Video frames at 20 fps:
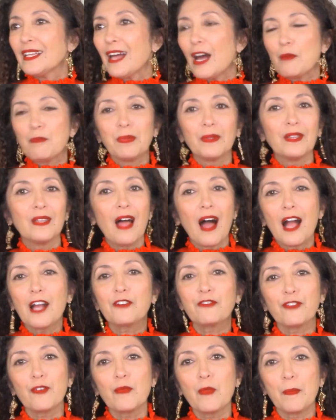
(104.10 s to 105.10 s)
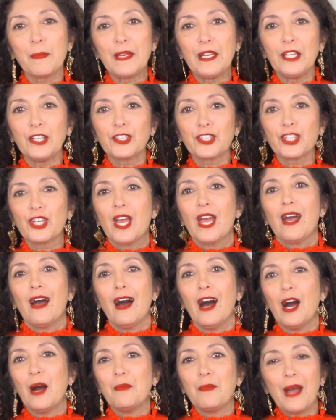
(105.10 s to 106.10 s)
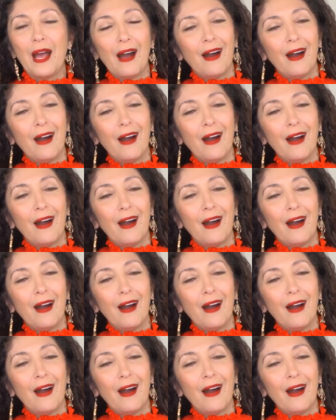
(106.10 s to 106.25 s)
a block from the beach um,